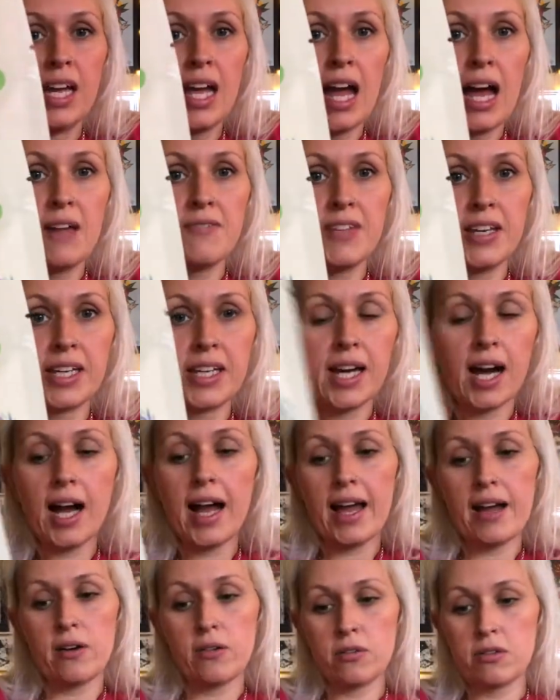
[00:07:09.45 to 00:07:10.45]
And then gut
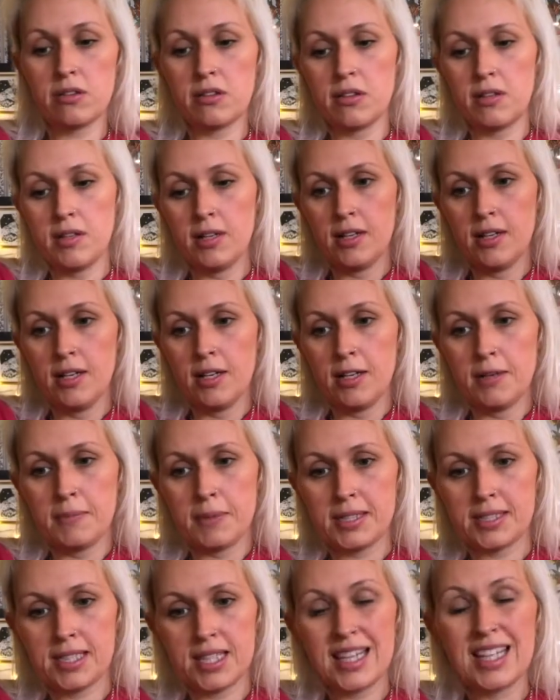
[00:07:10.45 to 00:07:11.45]
health,
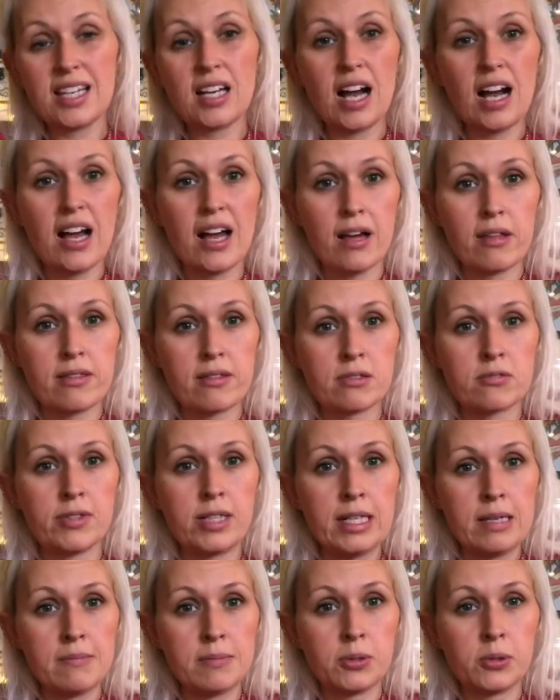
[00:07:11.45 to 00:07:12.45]
because I think gut health is
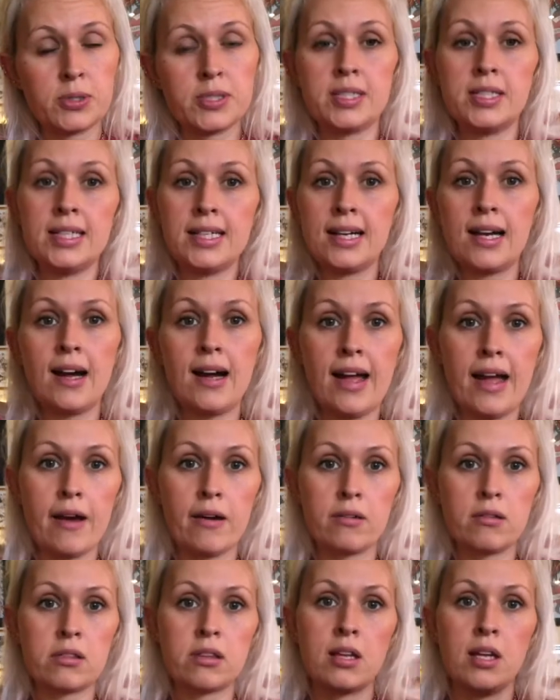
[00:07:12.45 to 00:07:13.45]
really important, and gut
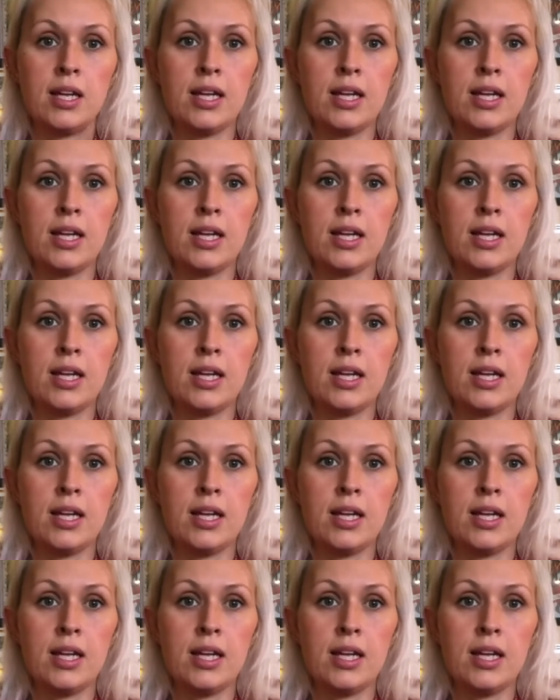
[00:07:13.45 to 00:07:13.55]
health